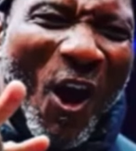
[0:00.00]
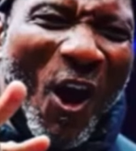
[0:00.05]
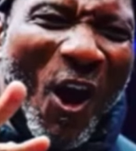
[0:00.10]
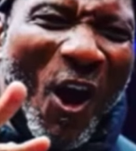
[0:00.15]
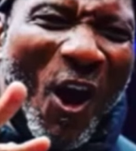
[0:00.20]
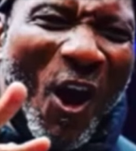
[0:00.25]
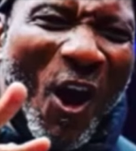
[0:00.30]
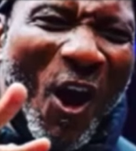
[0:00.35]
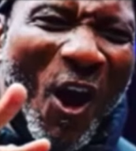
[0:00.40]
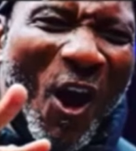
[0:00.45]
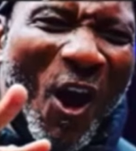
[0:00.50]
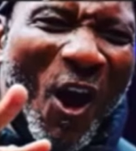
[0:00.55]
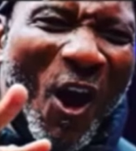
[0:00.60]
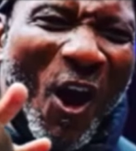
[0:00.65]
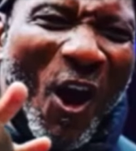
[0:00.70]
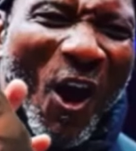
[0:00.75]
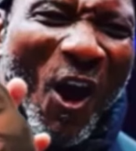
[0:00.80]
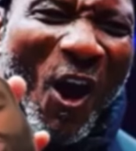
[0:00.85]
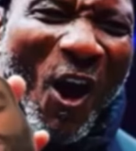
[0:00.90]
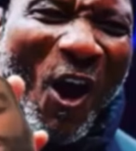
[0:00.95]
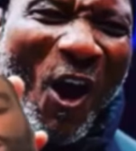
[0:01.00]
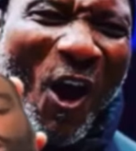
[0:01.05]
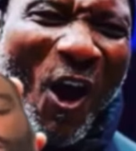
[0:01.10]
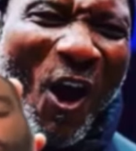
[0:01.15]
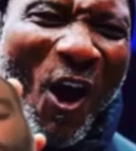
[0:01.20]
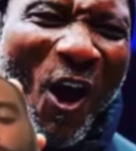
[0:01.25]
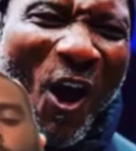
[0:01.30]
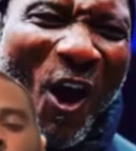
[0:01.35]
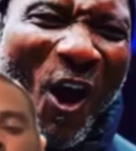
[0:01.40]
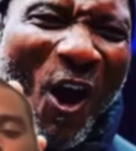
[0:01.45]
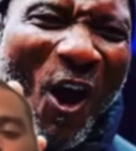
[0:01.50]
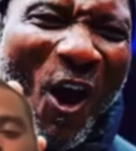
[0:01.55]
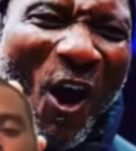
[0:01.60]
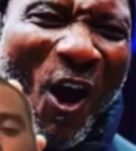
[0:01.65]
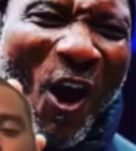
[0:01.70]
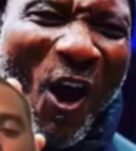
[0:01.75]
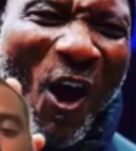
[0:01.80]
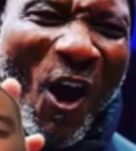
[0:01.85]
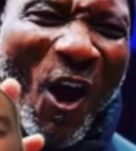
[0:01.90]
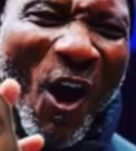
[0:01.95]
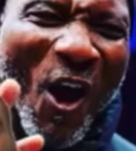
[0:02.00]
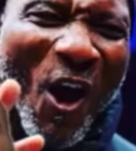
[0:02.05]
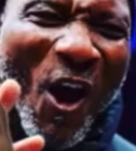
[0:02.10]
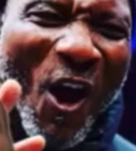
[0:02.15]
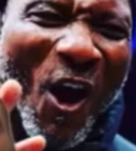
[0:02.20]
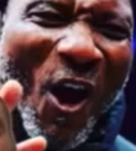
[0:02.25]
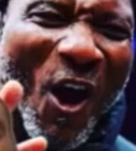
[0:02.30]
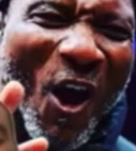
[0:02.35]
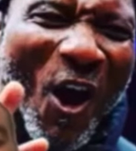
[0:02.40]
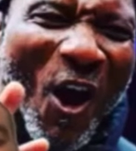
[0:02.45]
This person isn't speaking.